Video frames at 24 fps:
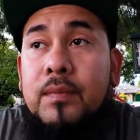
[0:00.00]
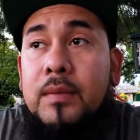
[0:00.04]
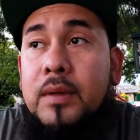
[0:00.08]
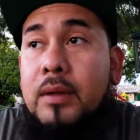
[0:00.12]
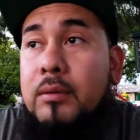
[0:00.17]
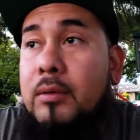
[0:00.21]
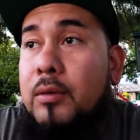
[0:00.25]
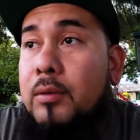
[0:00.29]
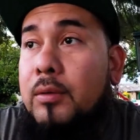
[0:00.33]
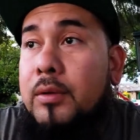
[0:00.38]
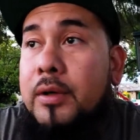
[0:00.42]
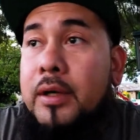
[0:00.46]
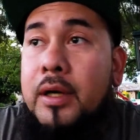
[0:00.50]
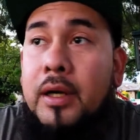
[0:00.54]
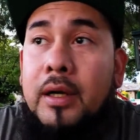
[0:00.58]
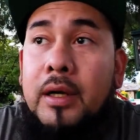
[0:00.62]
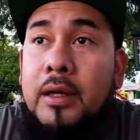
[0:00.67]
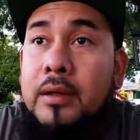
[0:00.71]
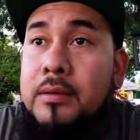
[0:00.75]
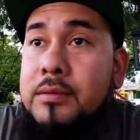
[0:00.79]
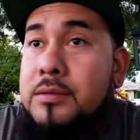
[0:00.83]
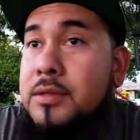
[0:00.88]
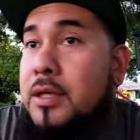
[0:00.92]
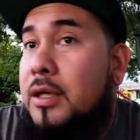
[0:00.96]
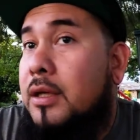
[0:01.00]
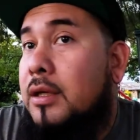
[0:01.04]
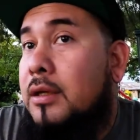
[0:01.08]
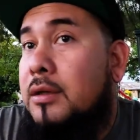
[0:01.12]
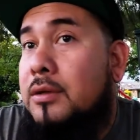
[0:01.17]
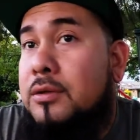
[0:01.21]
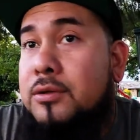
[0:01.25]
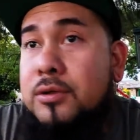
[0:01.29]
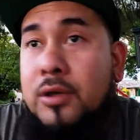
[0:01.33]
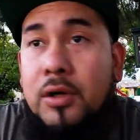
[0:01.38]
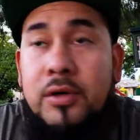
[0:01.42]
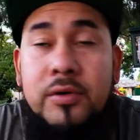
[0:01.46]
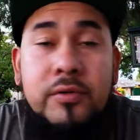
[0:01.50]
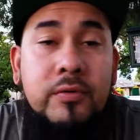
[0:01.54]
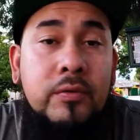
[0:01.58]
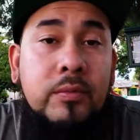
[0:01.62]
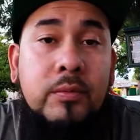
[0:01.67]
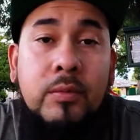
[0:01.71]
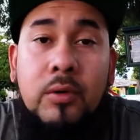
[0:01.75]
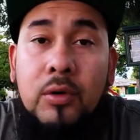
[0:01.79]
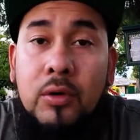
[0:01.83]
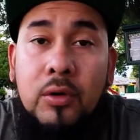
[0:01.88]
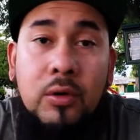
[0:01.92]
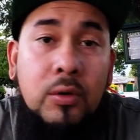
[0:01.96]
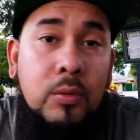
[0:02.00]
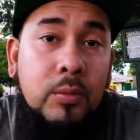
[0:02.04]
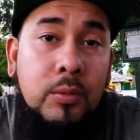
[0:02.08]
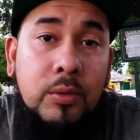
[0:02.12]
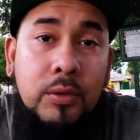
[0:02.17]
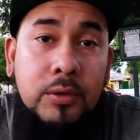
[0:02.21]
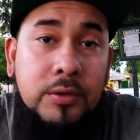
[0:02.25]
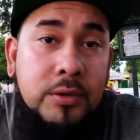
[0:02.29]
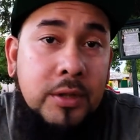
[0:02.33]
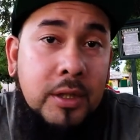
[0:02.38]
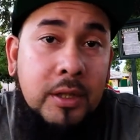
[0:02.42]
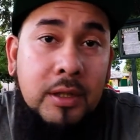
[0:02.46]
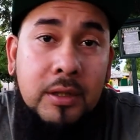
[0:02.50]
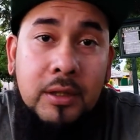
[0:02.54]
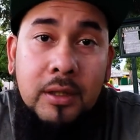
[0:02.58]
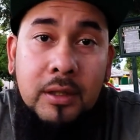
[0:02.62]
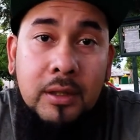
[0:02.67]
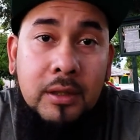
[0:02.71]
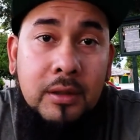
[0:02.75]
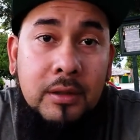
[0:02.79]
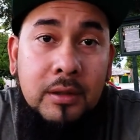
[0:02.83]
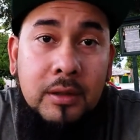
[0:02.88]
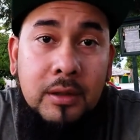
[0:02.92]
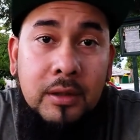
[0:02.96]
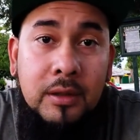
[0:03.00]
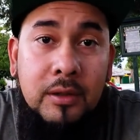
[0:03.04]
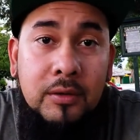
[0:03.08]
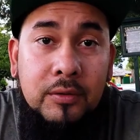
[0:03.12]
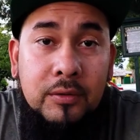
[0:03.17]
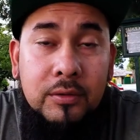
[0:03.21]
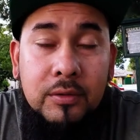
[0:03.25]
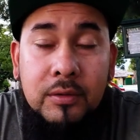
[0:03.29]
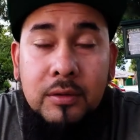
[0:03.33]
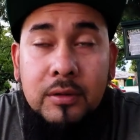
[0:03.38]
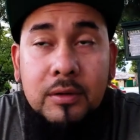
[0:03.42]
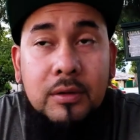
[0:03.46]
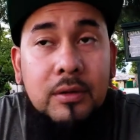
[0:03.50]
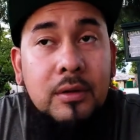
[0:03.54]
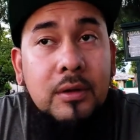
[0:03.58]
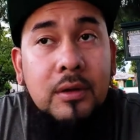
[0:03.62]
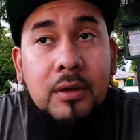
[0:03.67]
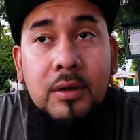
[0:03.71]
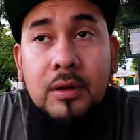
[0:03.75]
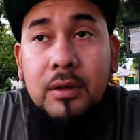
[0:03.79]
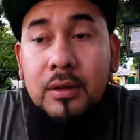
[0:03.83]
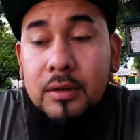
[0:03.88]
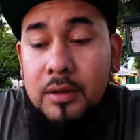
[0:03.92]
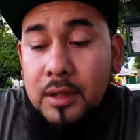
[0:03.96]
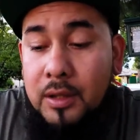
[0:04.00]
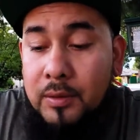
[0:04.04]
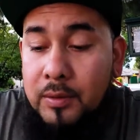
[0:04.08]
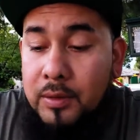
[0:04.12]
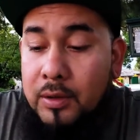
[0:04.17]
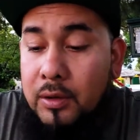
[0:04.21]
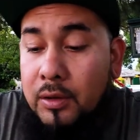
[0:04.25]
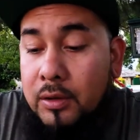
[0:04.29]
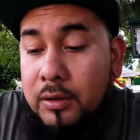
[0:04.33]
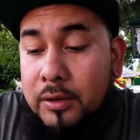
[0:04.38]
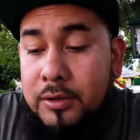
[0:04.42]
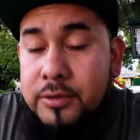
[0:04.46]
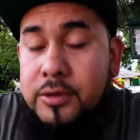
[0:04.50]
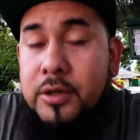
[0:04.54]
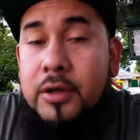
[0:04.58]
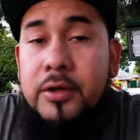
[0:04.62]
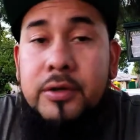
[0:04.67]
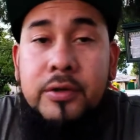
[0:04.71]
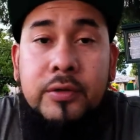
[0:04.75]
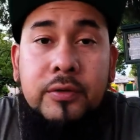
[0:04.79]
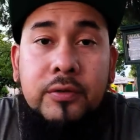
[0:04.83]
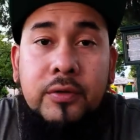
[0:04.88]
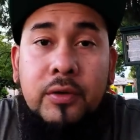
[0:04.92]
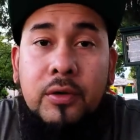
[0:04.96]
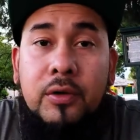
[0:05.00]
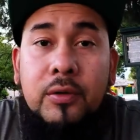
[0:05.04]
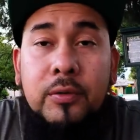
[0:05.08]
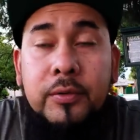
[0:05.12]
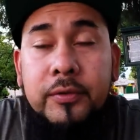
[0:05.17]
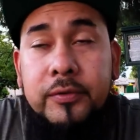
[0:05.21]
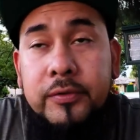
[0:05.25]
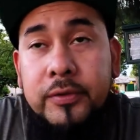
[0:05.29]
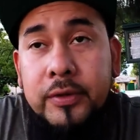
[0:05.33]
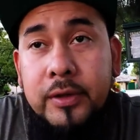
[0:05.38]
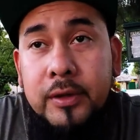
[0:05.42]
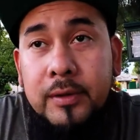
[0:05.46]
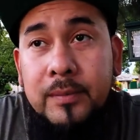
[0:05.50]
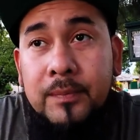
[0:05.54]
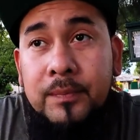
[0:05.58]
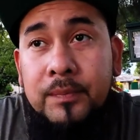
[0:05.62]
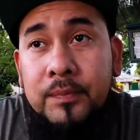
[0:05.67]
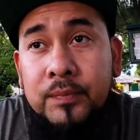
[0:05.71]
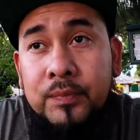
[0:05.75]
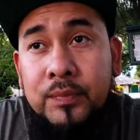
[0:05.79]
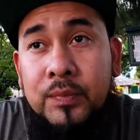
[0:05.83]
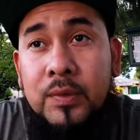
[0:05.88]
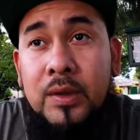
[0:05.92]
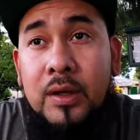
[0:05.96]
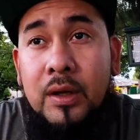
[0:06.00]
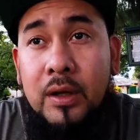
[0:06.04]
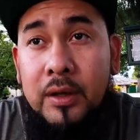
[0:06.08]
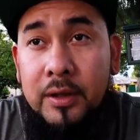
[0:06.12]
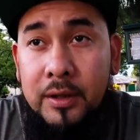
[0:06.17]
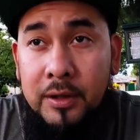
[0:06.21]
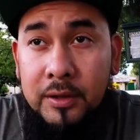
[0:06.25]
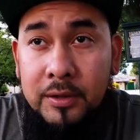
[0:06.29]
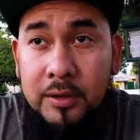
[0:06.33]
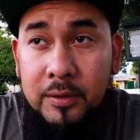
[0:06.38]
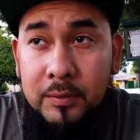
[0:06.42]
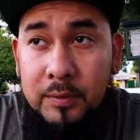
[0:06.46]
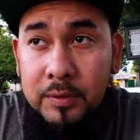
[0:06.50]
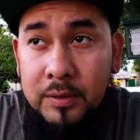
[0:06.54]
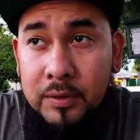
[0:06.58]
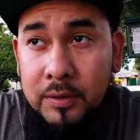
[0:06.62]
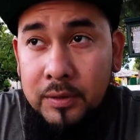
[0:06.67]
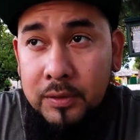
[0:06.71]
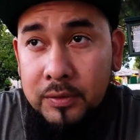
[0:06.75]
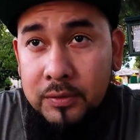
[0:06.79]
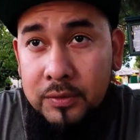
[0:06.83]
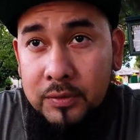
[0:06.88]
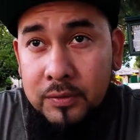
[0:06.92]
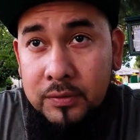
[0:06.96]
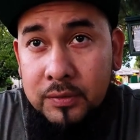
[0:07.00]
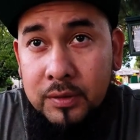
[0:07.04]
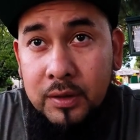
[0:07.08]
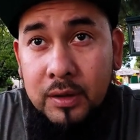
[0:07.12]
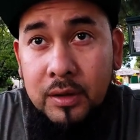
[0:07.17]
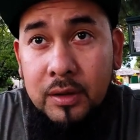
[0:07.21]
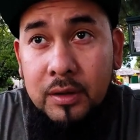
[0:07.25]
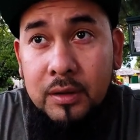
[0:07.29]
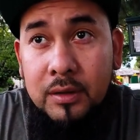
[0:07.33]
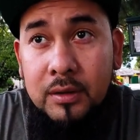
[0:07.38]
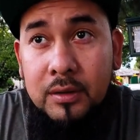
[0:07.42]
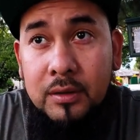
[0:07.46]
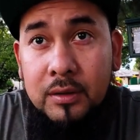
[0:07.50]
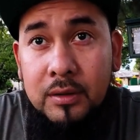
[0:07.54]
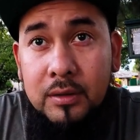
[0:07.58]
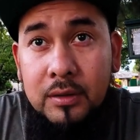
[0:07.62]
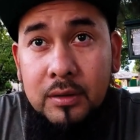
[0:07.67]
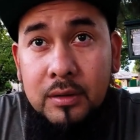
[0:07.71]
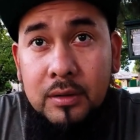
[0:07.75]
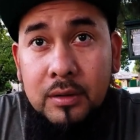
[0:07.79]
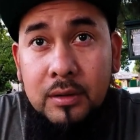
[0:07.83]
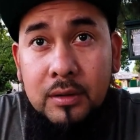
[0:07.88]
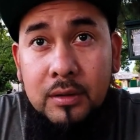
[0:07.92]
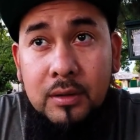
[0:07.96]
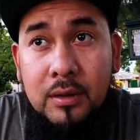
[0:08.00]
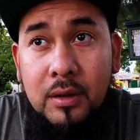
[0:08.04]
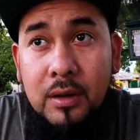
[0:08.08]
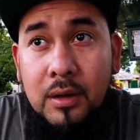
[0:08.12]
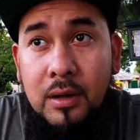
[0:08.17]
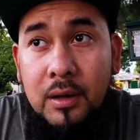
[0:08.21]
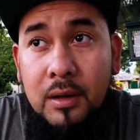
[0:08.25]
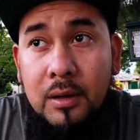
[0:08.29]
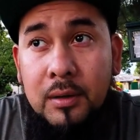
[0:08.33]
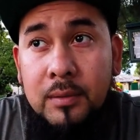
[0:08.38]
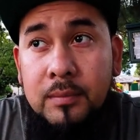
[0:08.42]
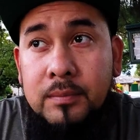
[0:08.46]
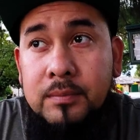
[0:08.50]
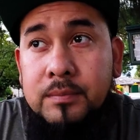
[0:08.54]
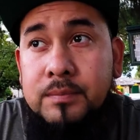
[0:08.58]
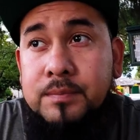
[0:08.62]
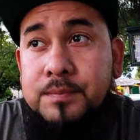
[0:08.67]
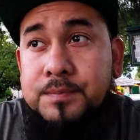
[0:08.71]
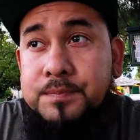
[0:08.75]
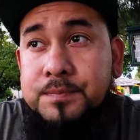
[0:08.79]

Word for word: that way we're not taking charges from home or taking any of this or that way all our charges are always there another thing we noticed is that um,